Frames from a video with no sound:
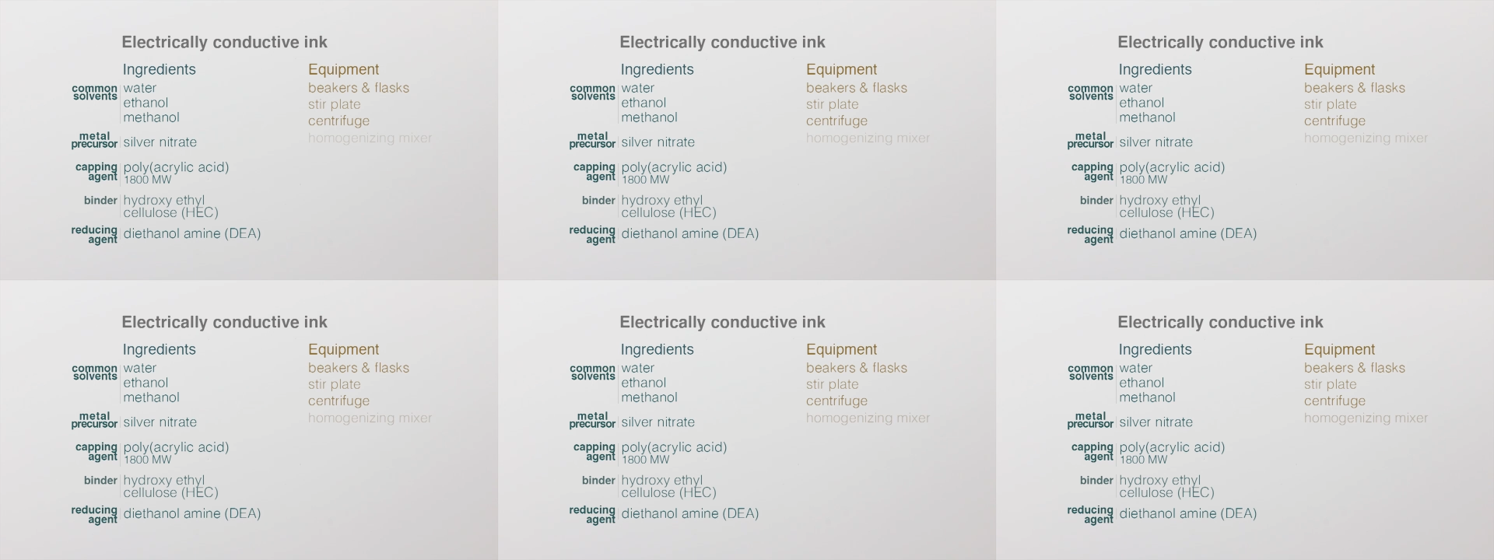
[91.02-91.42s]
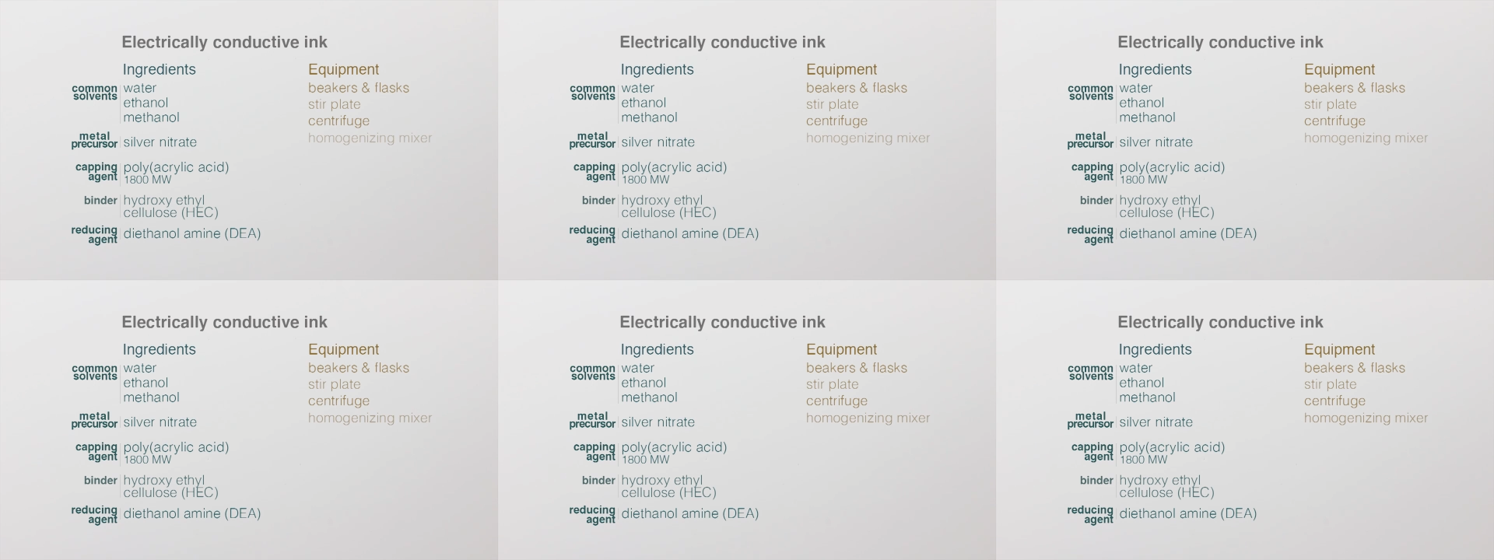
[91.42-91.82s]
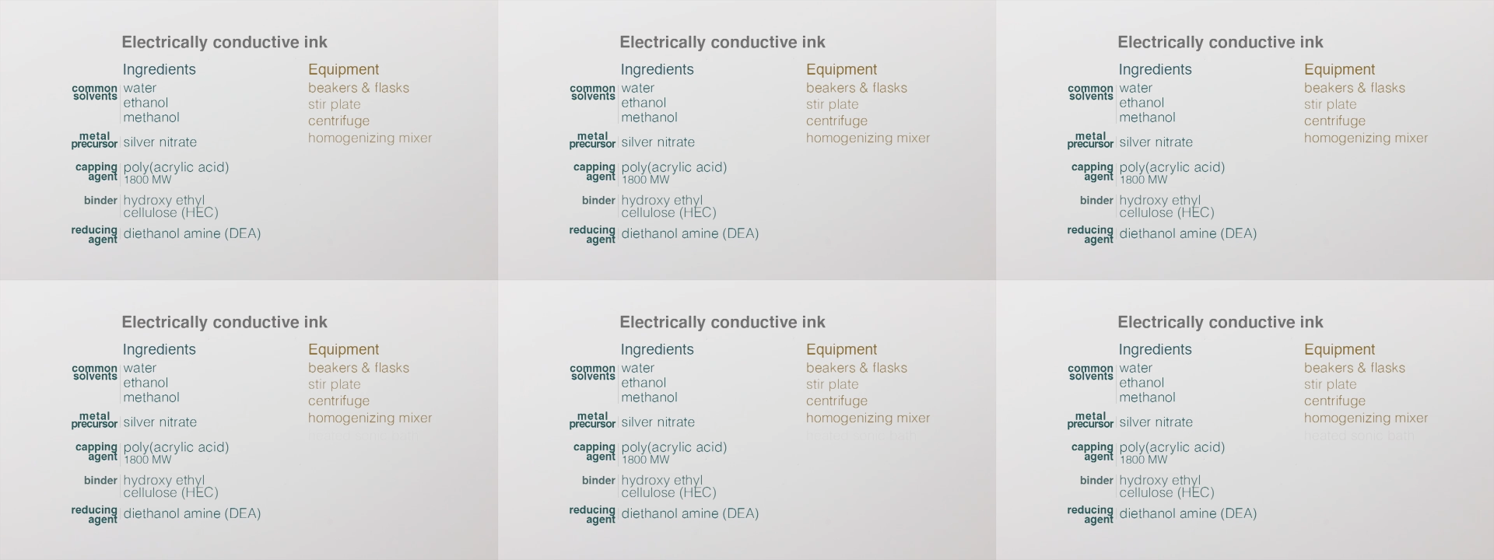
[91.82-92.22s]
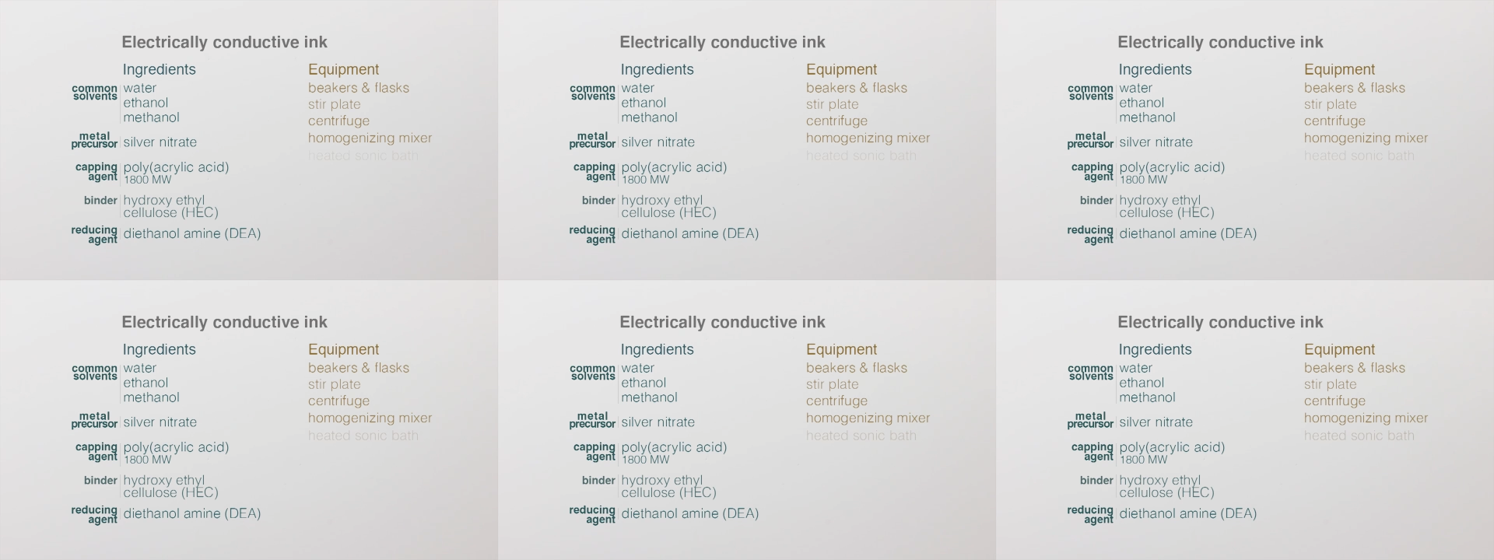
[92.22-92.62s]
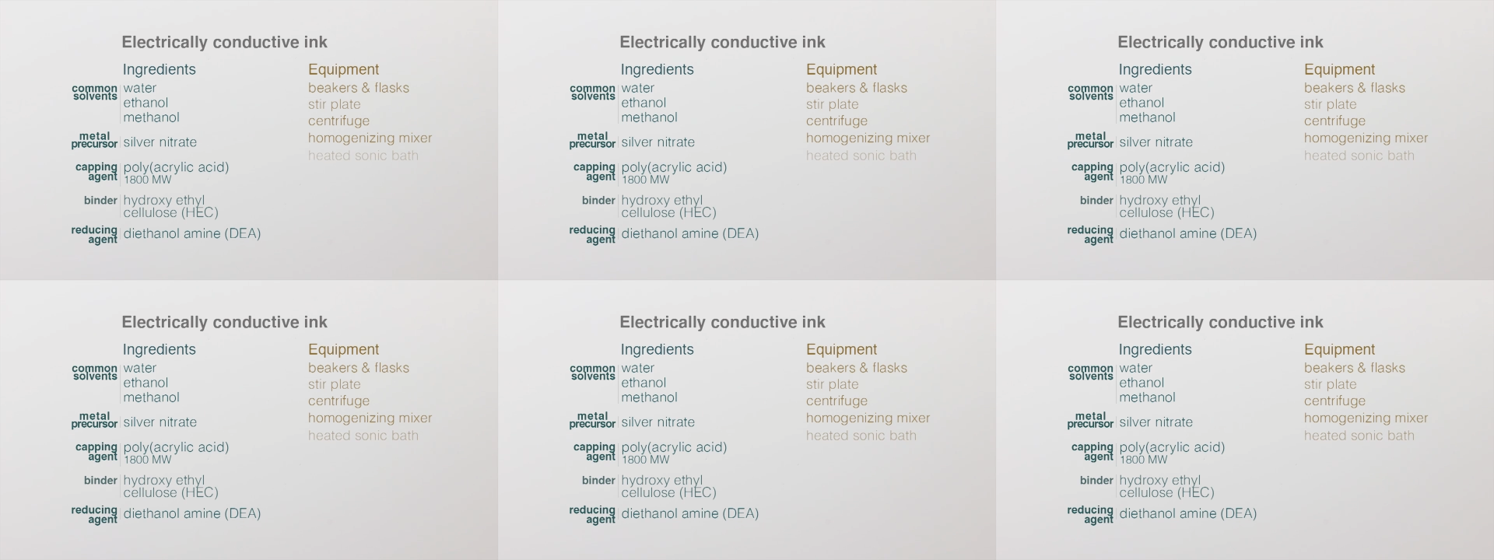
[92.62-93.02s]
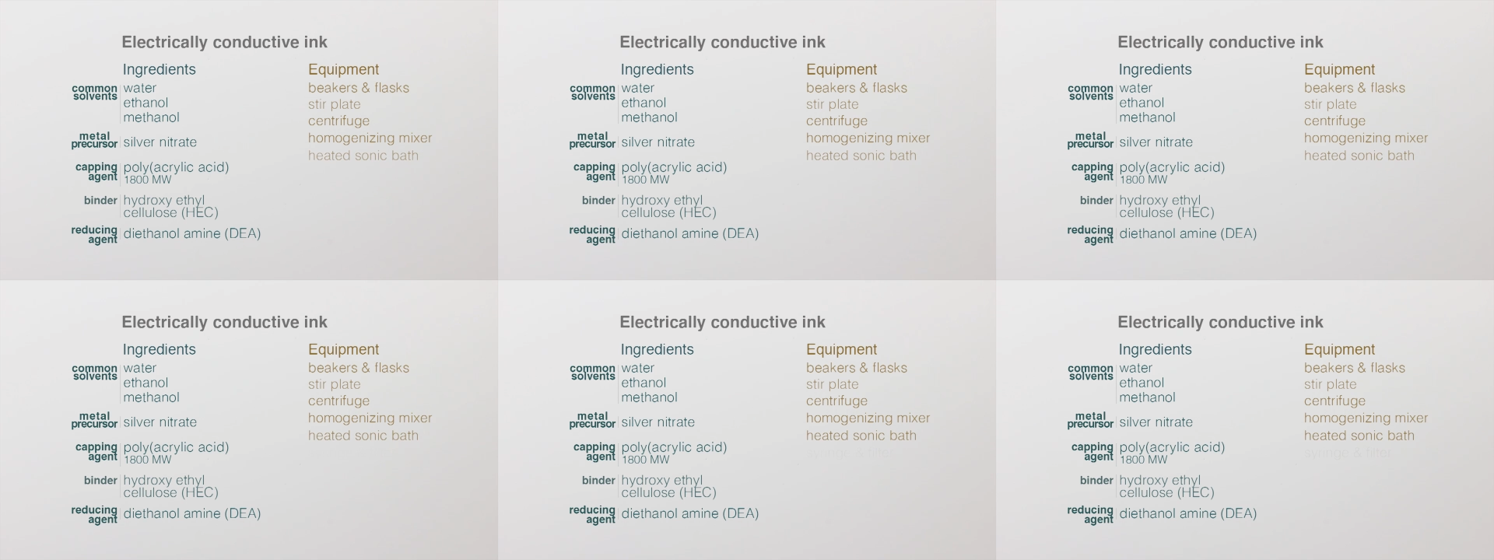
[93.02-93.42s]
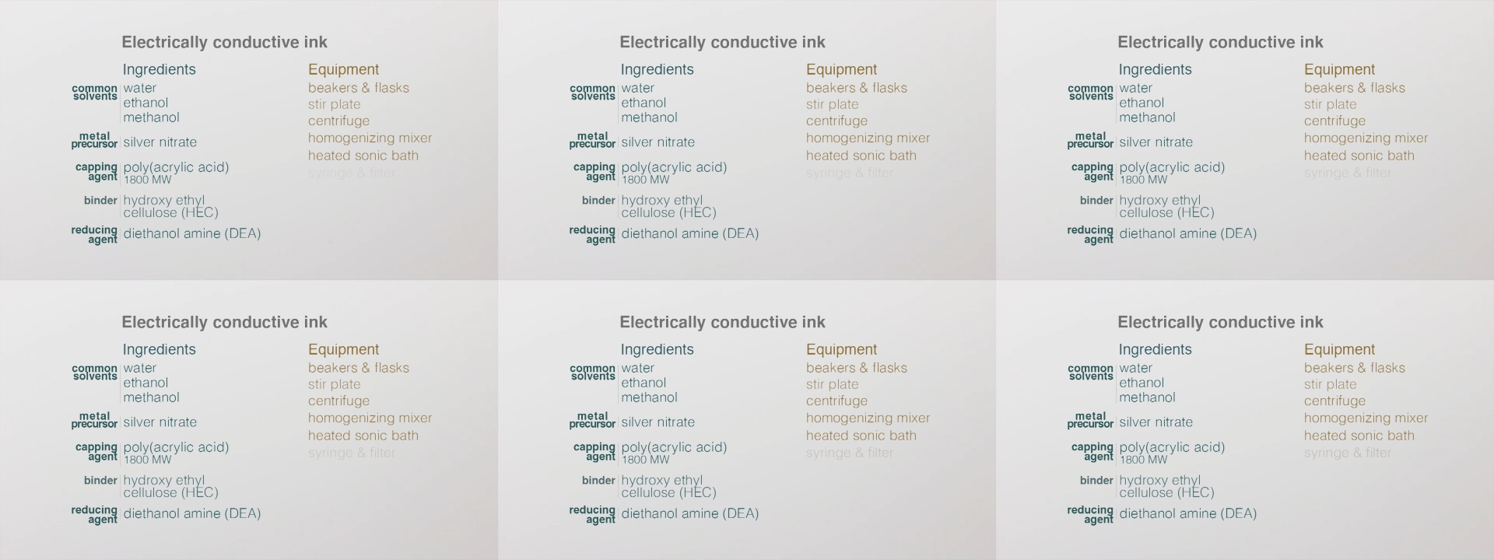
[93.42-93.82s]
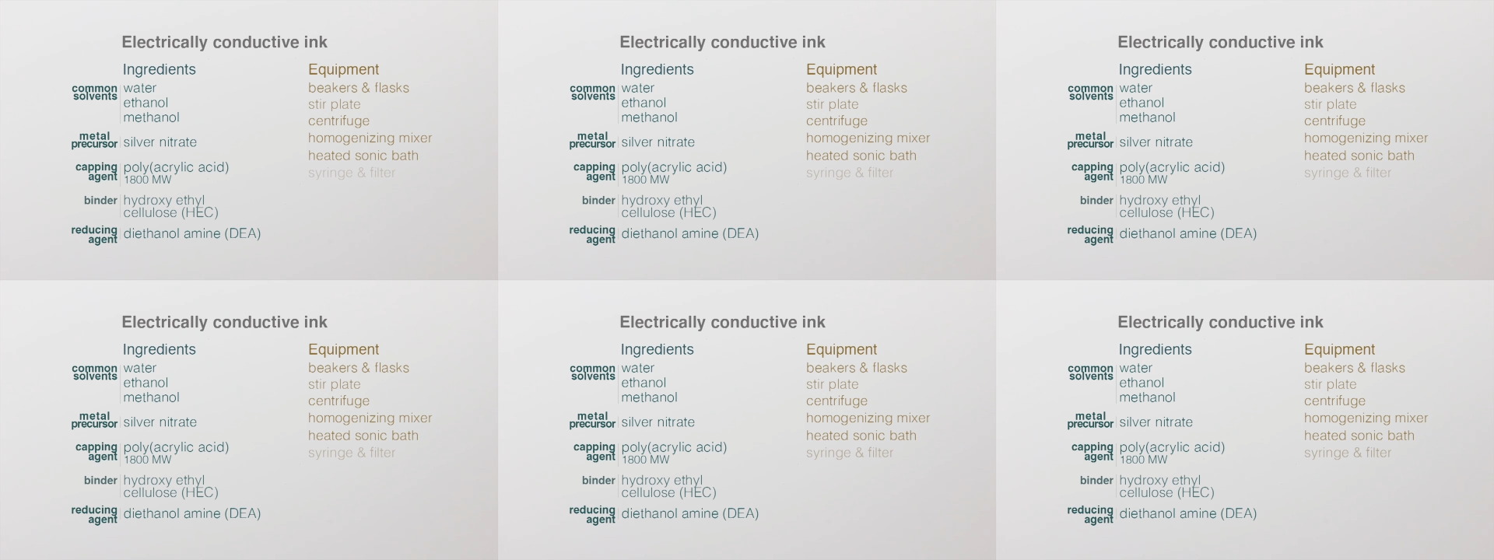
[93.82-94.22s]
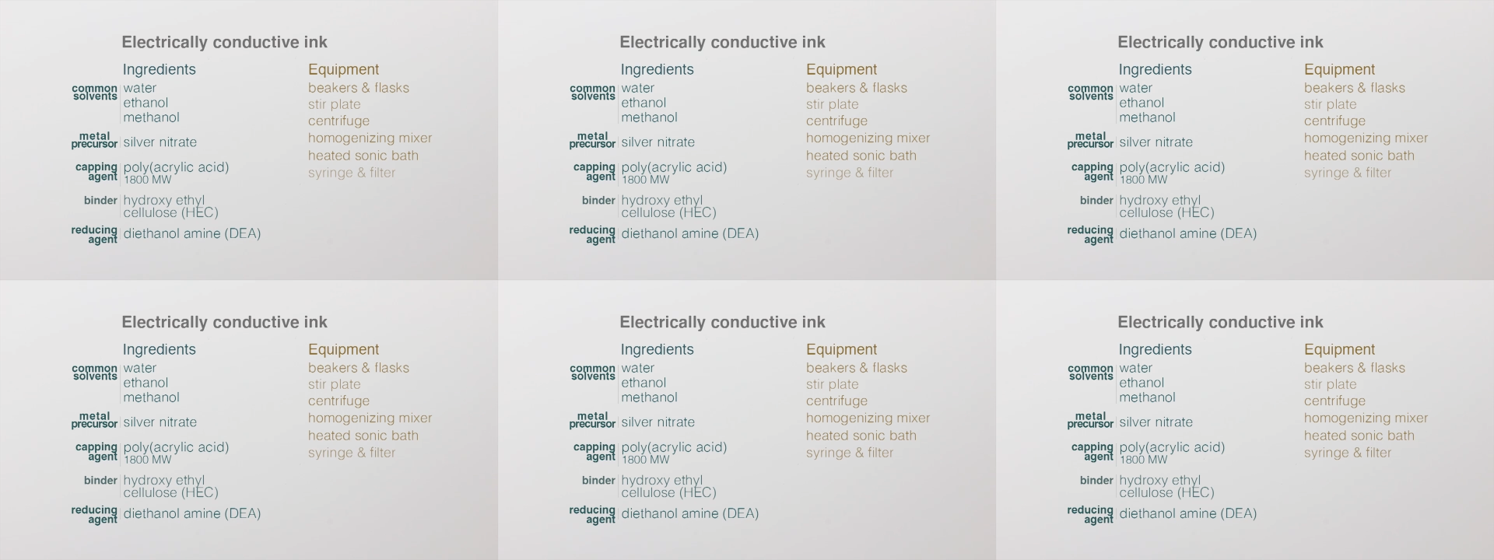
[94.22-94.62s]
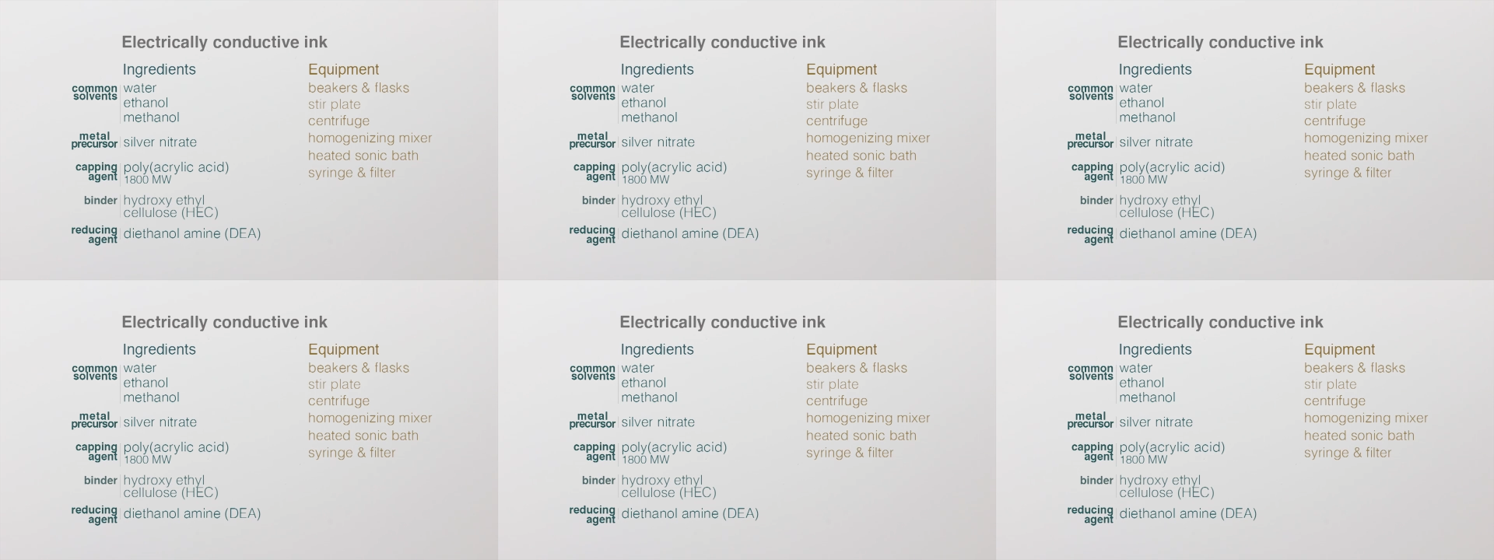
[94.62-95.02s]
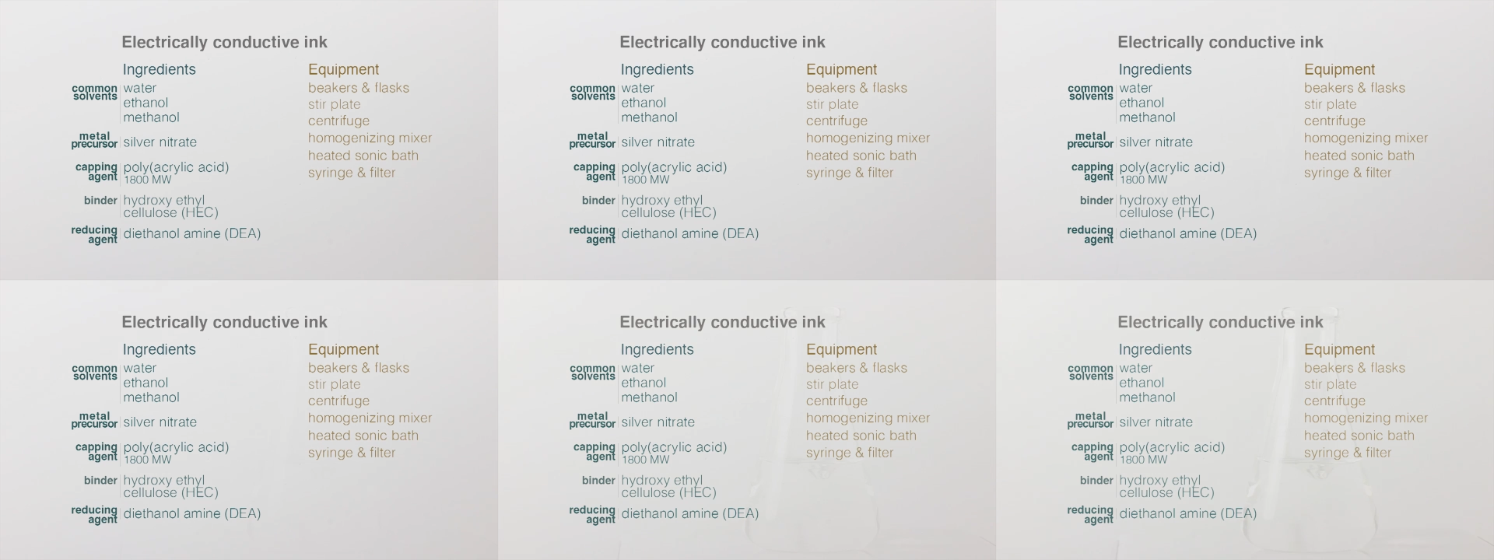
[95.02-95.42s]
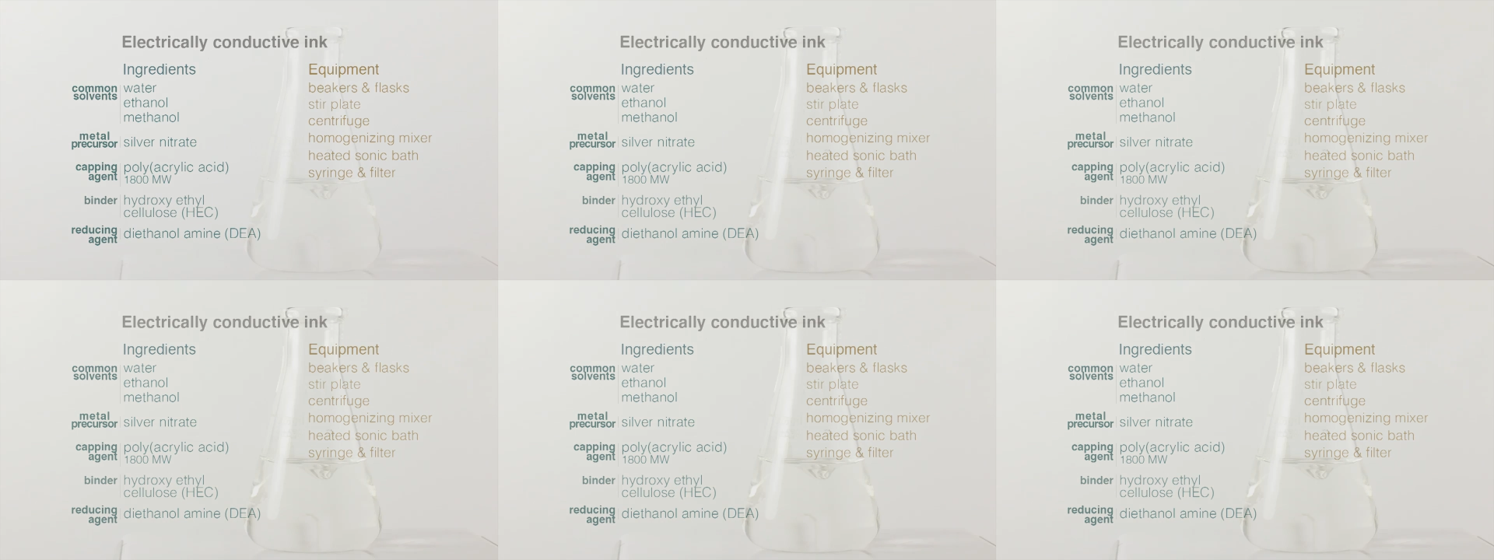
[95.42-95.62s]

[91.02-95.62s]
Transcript: No face is visible, so there are no lips to read.